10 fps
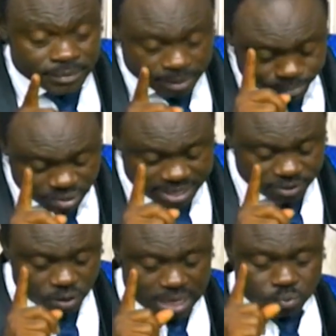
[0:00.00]
Pray
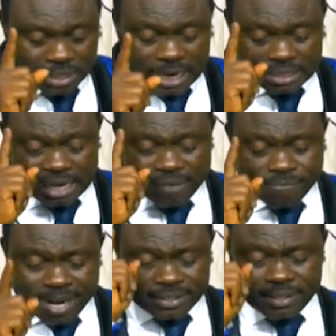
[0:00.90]
so that we can
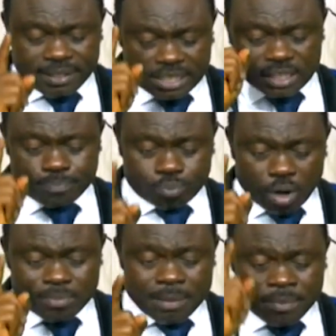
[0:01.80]
avert this
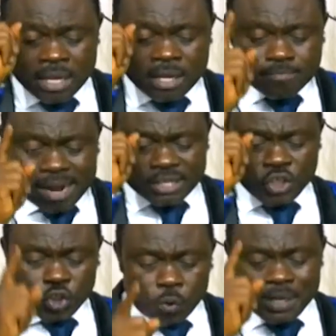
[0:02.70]
problem by
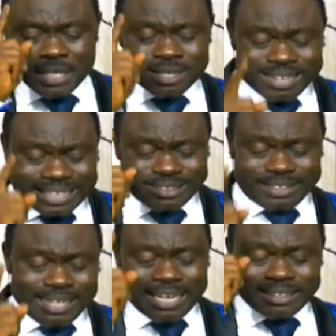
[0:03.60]
doing the right
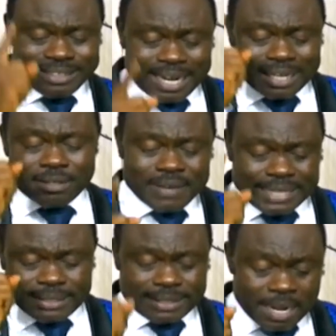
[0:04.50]
thing and taking the right
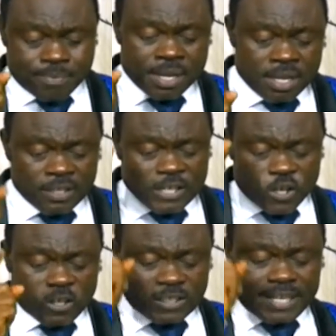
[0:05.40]
step,
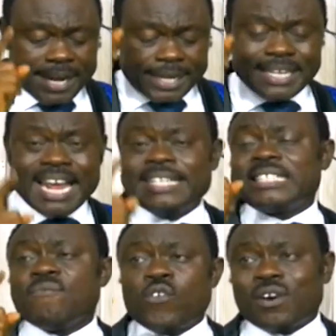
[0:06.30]
not taking anything
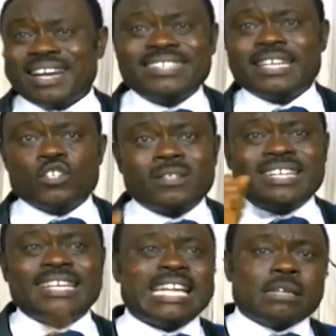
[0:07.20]
for granted, not
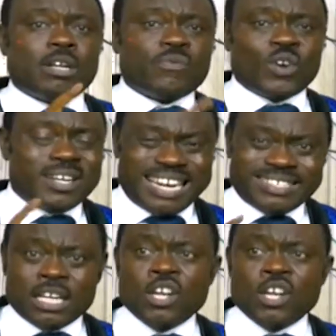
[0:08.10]
taking anybody for granted,